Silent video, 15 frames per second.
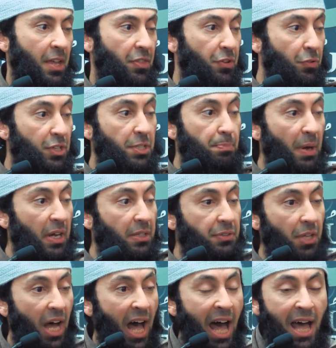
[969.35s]
There is
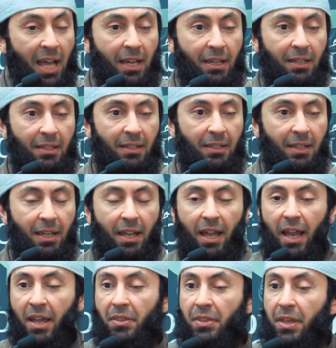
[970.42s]
baghdad
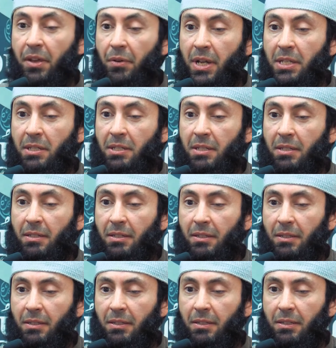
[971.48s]
and there is
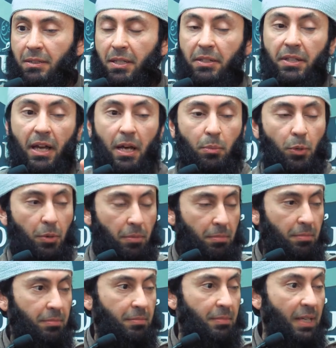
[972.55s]
tadabur.
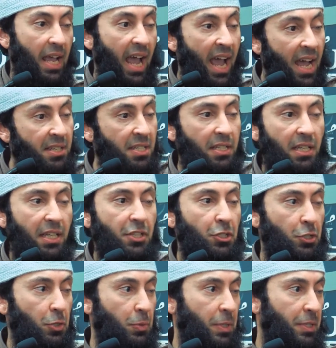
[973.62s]
Hasad
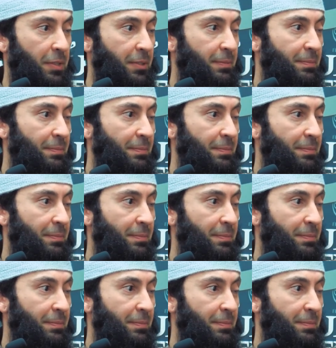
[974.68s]
leads to it.